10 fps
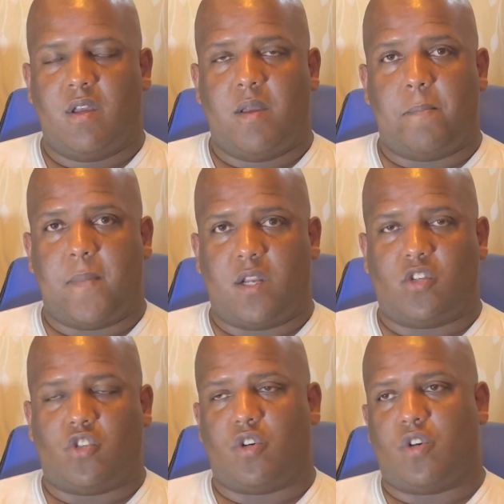Menace
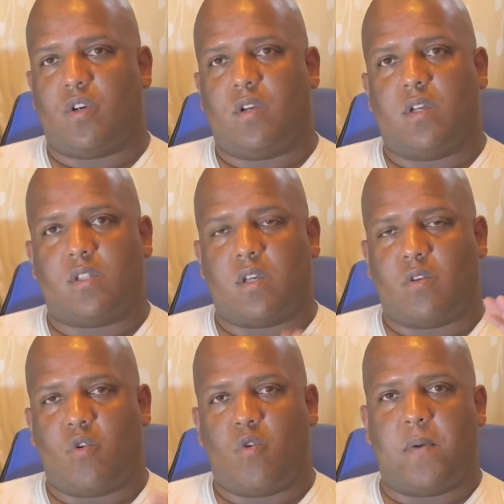shirt. It's on
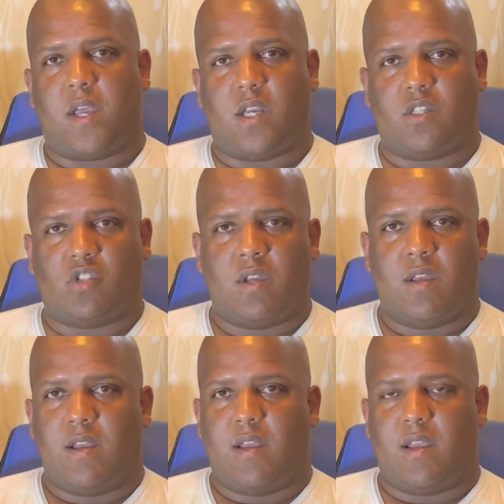the homepage,
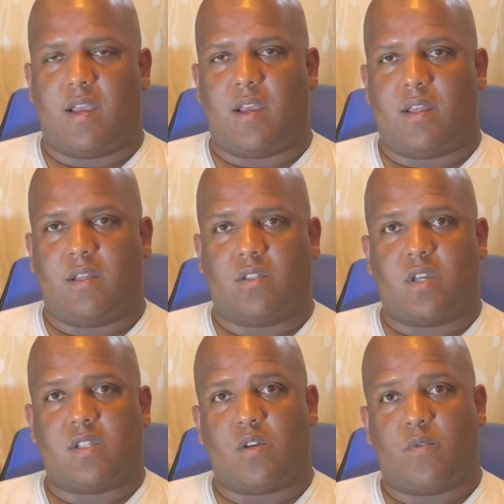and it's
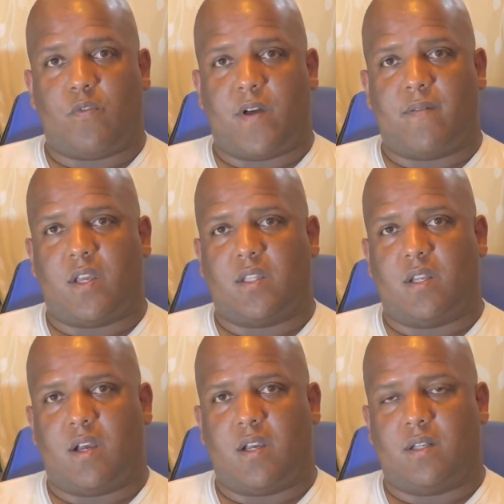on sale for
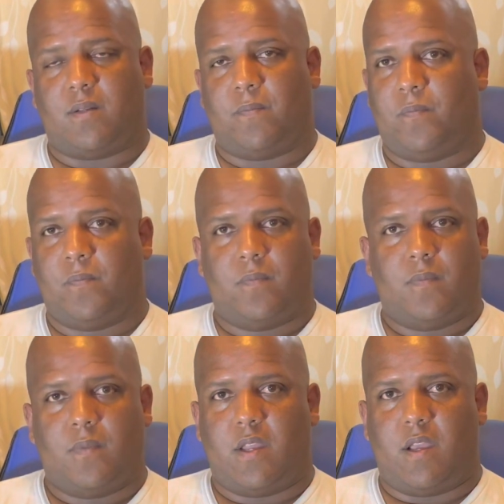$5.99.
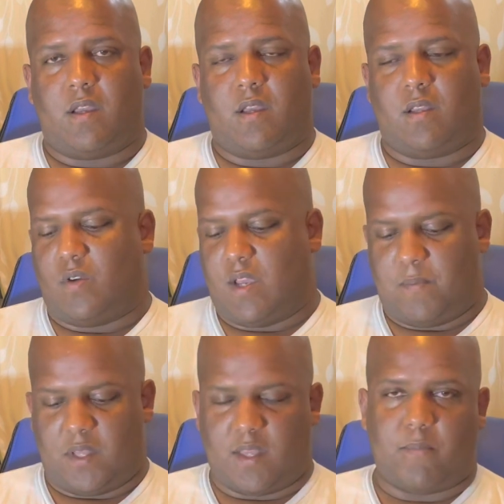And you can't
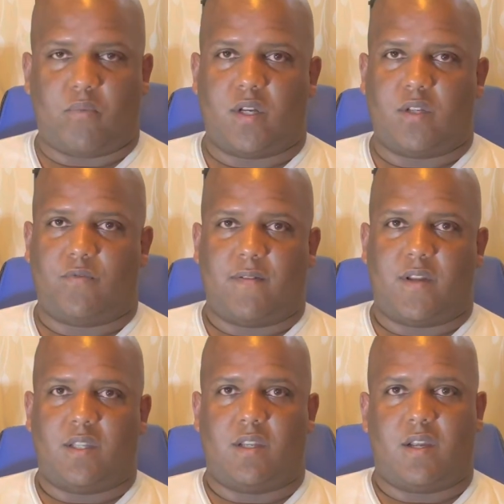beat that price,
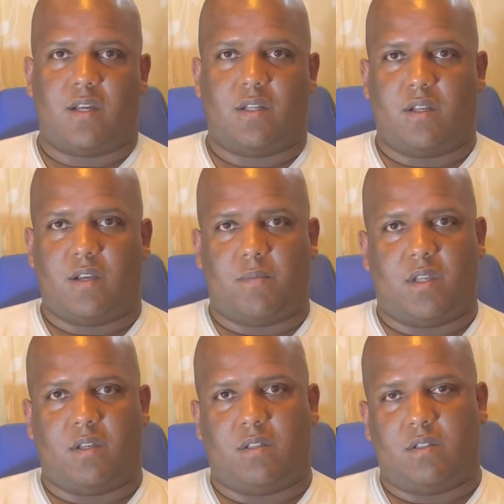$5.99. I
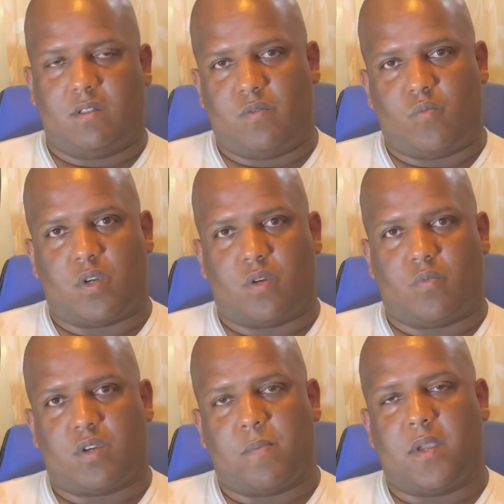mean,
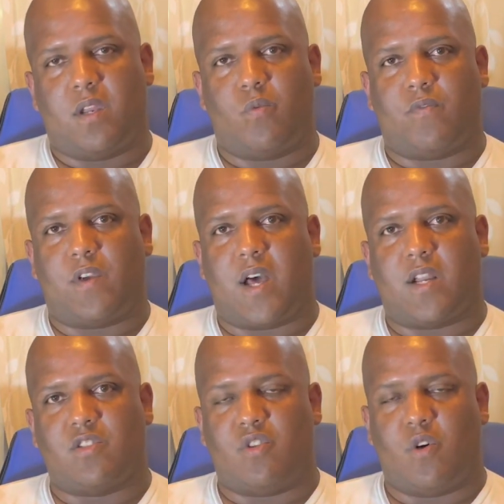we're competing with God
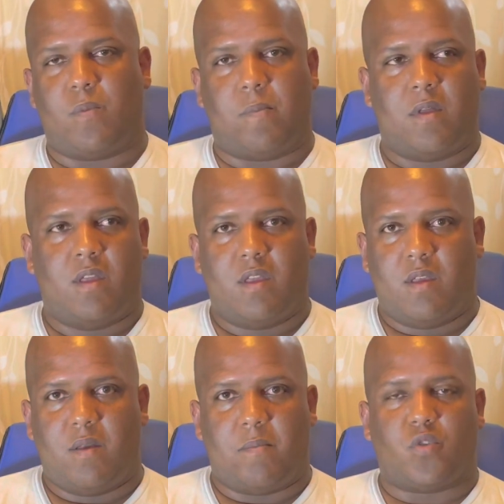is Dope,
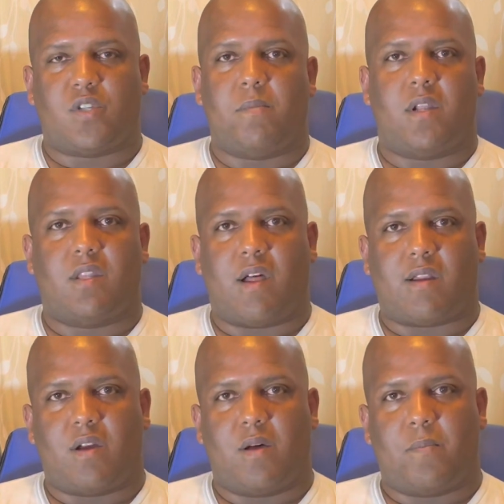multi-million-dollar
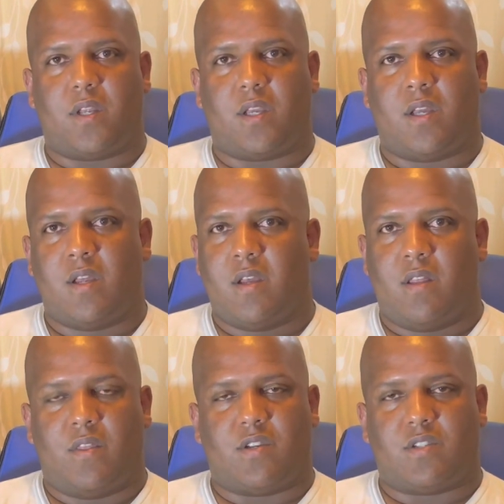company.
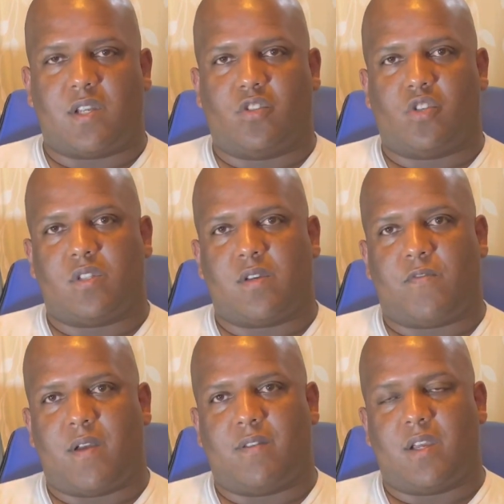They're selling shirts at
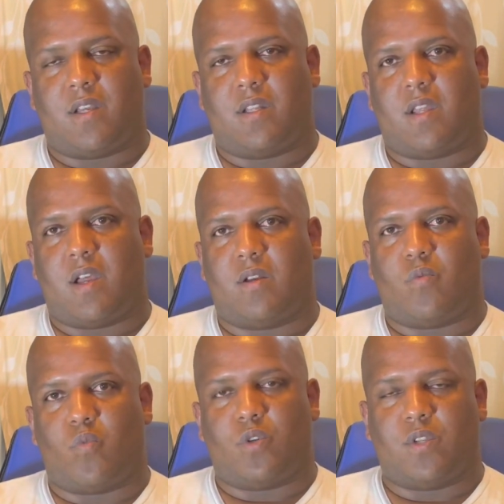
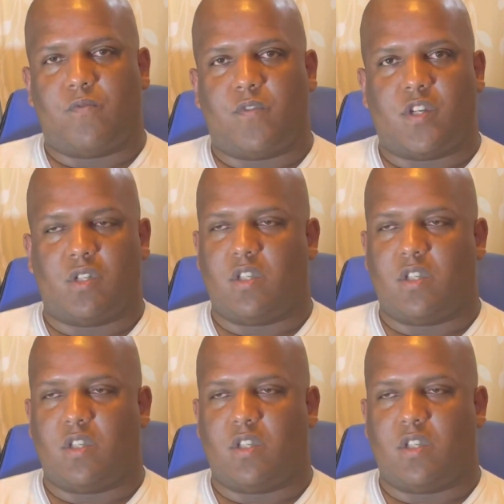$5.99. World Envision.